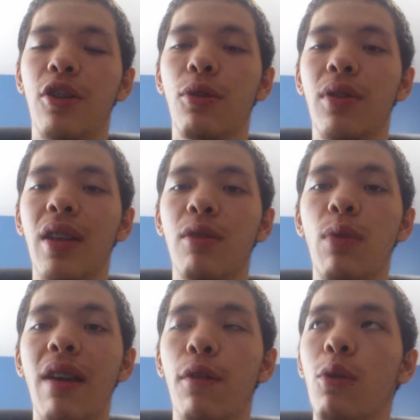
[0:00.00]
the truth is
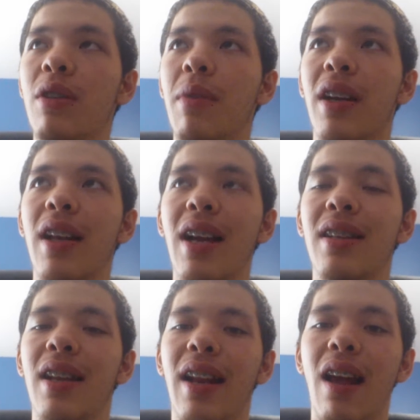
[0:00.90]
we have always been
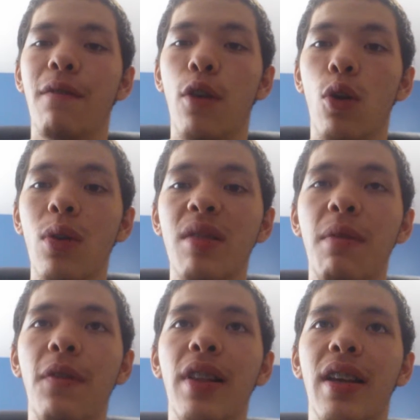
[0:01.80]
connected, and I have always
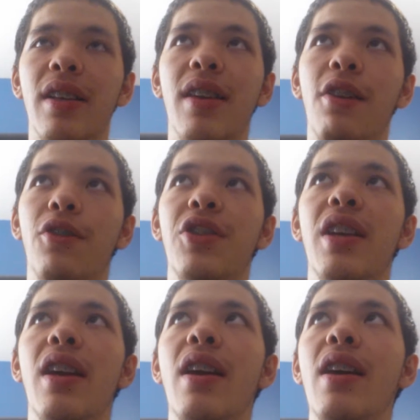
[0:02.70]
been feeling his
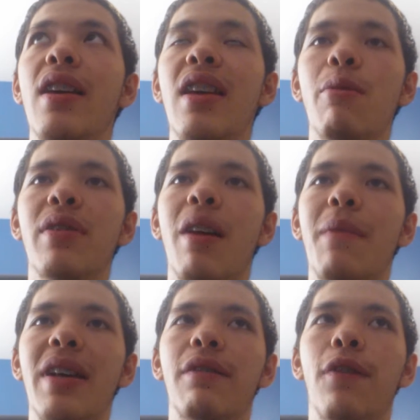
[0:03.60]
energy. He was that
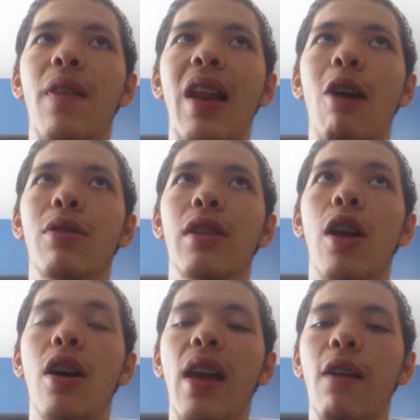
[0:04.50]
best friend that I was
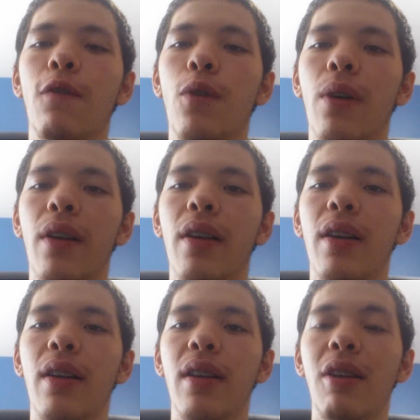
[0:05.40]
longing for.
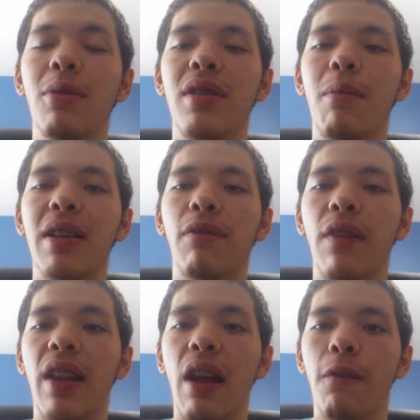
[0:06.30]
He was the best
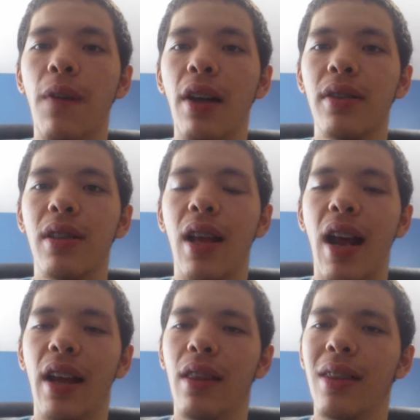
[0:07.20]
friend that I felt, that
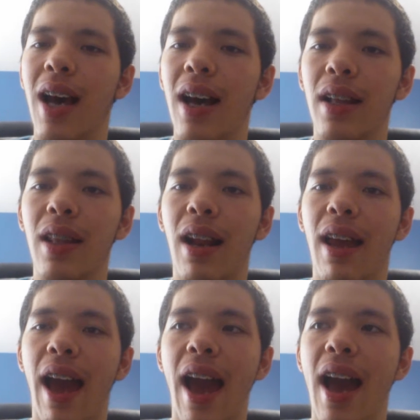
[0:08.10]
I thought that I
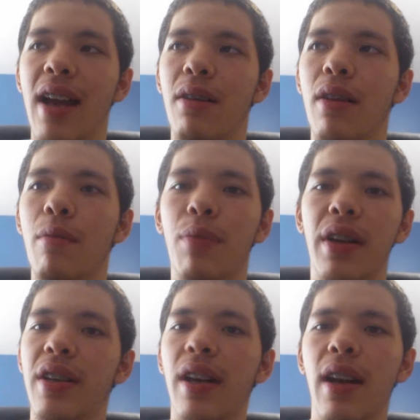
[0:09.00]
had,
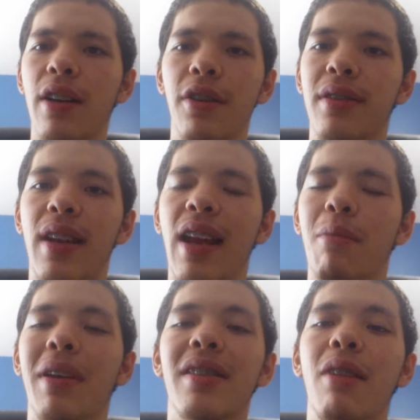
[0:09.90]
but didn't
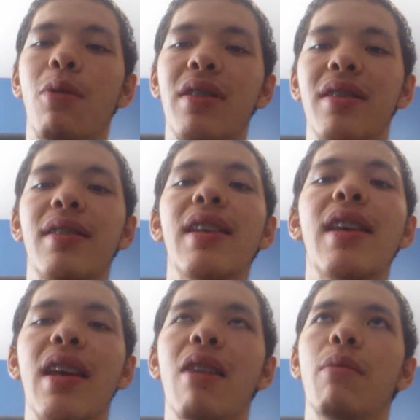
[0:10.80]
understand because I wasn't
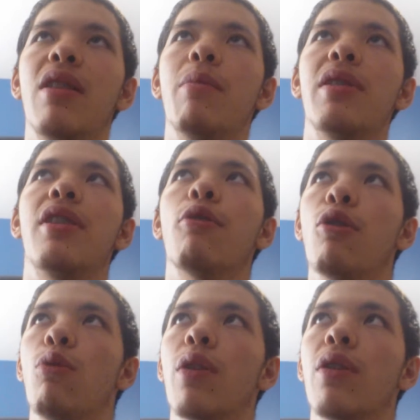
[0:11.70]
seeing him in the
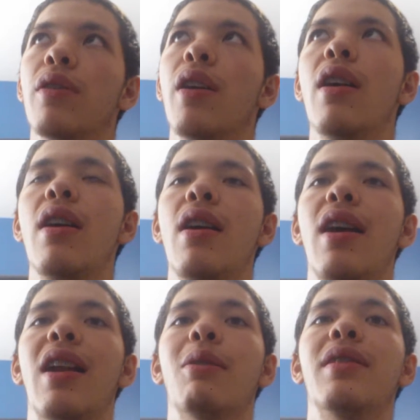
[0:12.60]
material world.
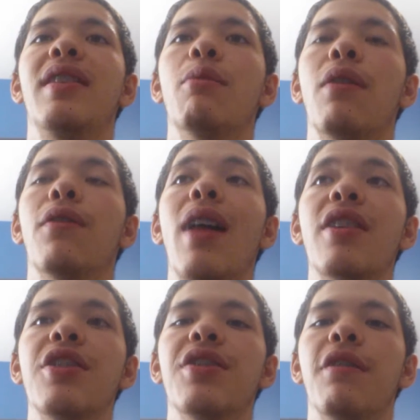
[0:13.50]
And I would see
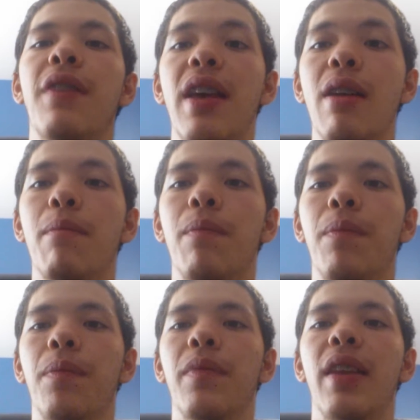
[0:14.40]
reflections of him
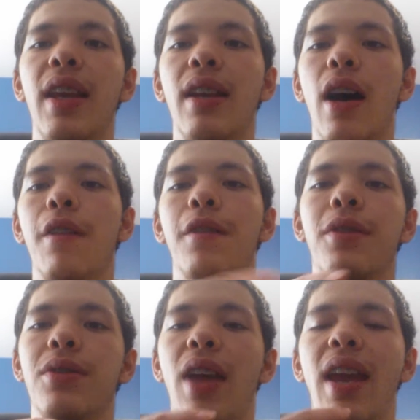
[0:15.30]
in
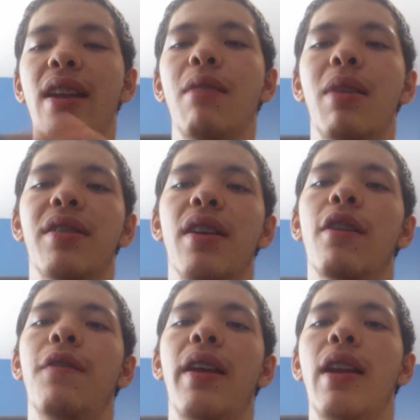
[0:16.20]
others and in
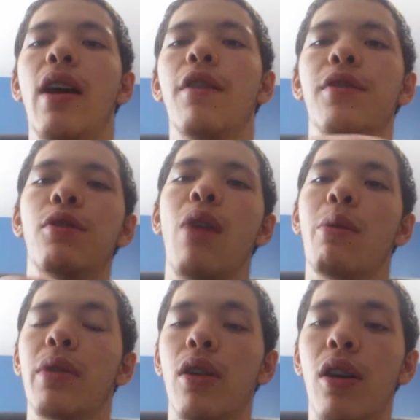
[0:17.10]
myself and in others who I
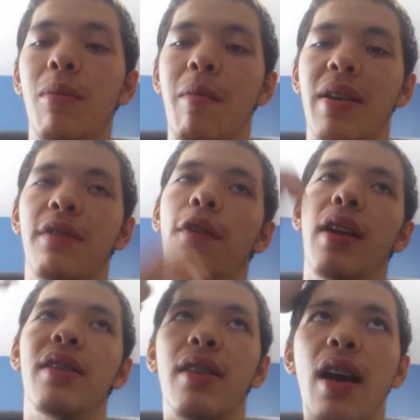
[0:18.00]
would call my best
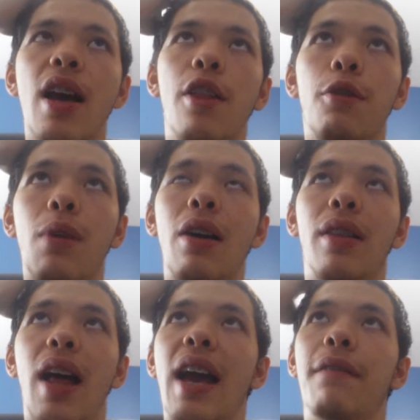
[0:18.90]
friend
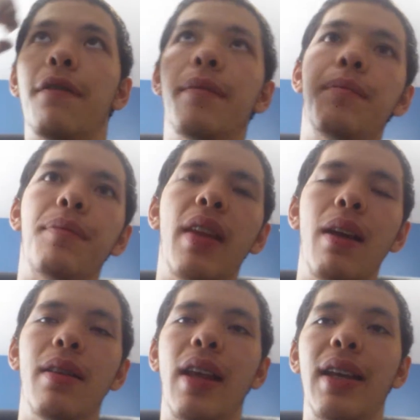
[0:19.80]
throughout life.
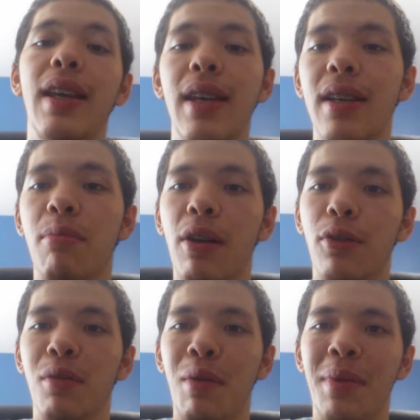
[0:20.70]
And like, he is my
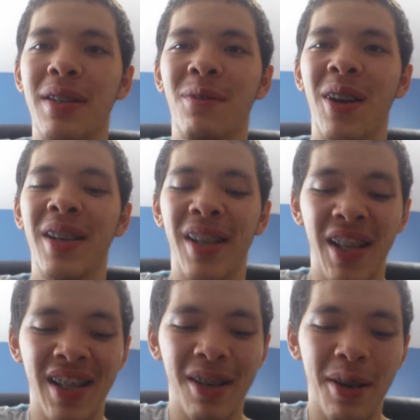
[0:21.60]
ultimate best friend,
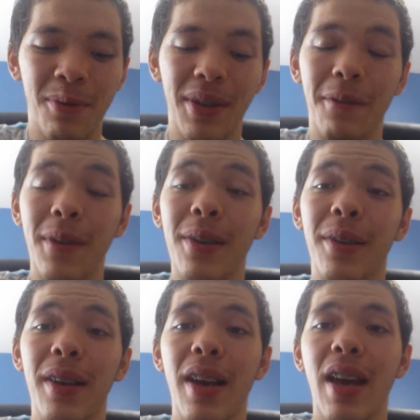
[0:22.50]
and that's how I really
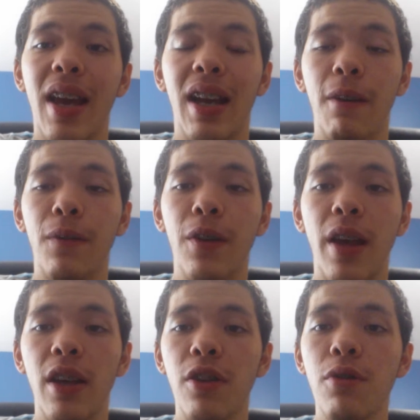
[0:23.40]
feel. And I feel
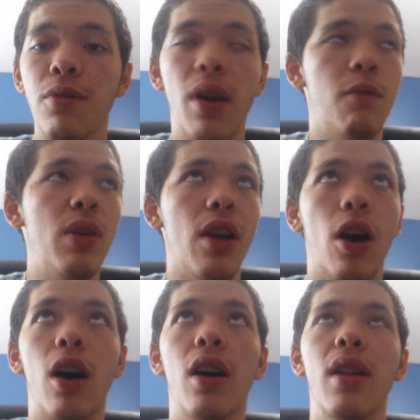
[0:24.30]
that you and we
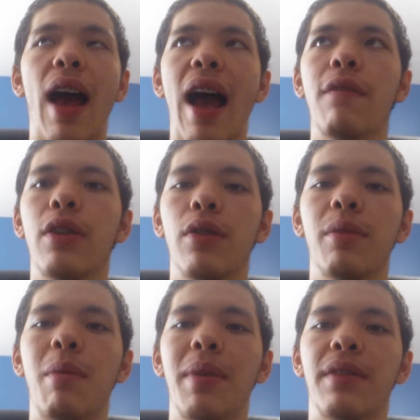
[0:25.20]
all have an
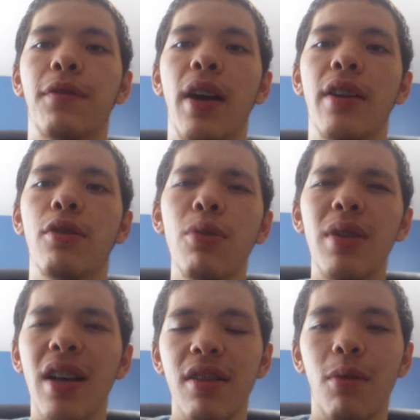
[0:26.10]
ultimate best friend. Who
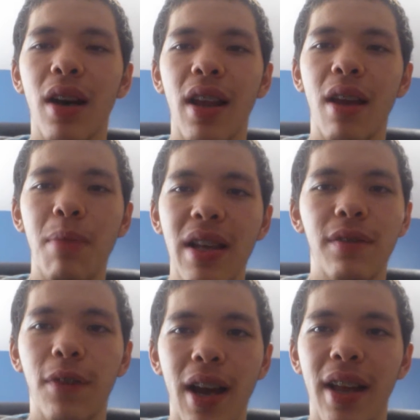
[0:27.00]
doesn't want a
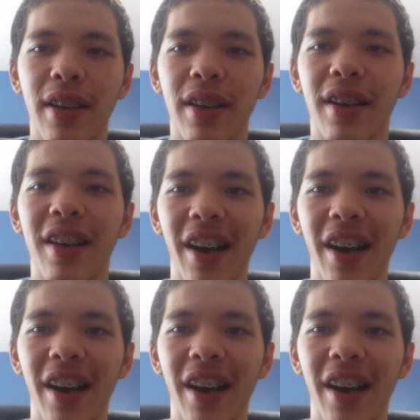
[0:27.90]
best friend?